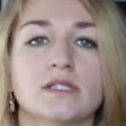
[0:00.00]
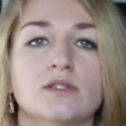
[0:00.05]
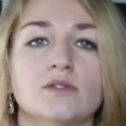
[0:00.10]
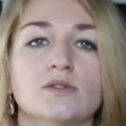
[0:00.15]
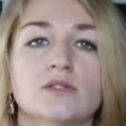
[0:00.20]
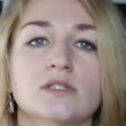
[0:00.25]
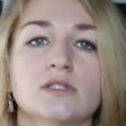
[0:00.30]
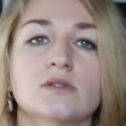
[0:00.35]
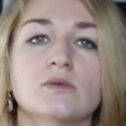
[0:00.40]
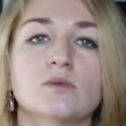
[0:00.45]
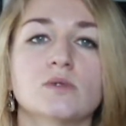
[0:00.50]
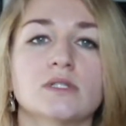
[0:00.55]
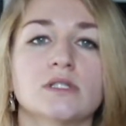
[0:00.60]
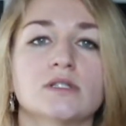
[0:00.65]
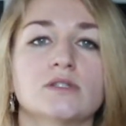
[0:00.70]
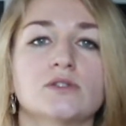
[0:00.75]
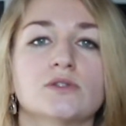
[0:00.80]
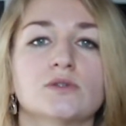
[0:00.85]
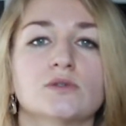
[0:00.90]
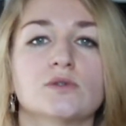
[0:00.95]
you still want
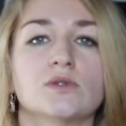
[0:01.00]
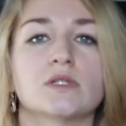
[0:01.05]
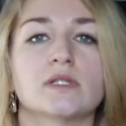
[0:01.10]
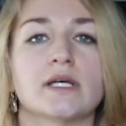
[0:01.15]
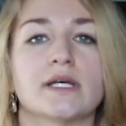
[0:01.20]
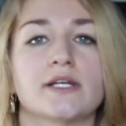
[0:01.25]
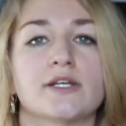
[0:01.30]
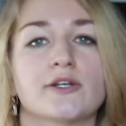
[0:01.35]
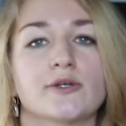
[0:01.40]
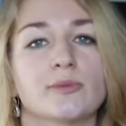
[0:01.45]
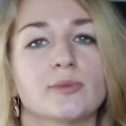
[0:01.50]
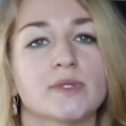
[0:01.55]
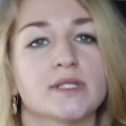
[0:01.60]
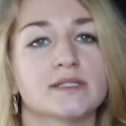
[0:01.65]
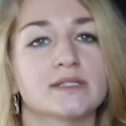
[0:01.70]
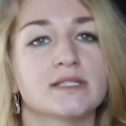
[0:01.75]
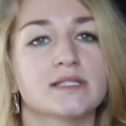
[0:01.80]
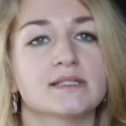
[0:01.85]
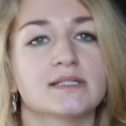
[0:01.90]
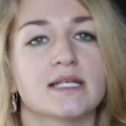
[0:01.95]
it to look like your
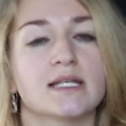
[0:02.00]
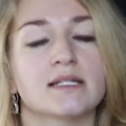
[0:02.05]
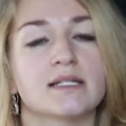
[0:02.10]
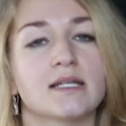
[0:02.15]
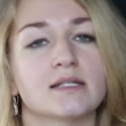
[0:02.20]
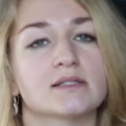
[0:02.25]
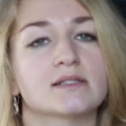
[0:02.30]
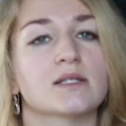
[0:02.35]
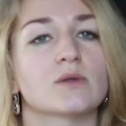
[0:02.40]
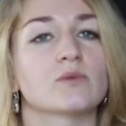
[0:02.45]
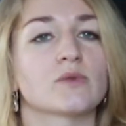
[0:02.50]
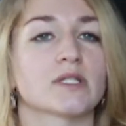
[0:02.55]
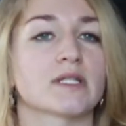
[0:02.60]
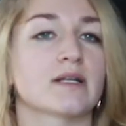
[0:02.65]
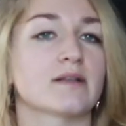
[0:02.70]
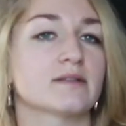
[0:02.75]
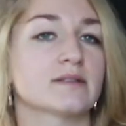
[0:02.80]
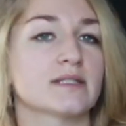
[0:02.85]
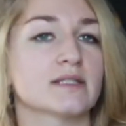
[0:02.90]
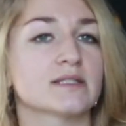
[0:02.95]
business and not someone
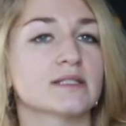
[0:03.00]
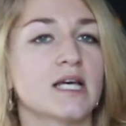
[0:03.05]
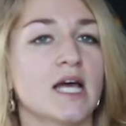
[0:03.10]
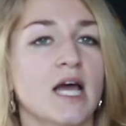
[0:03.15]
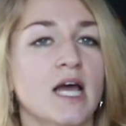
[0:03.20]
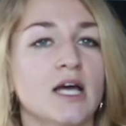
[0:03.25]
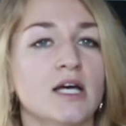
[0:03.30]
else's.